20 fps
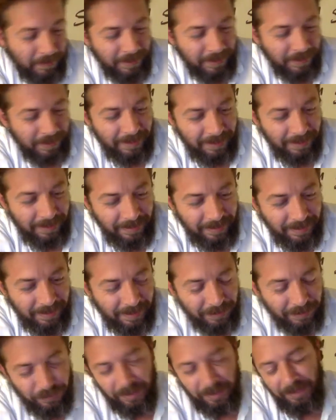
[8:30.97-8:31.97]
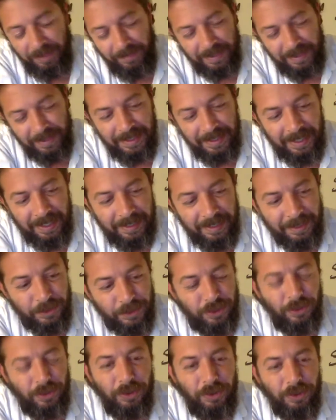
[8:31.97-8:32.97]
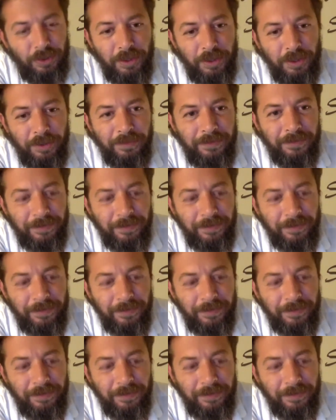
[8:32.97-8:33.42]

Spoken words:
a fascinating story of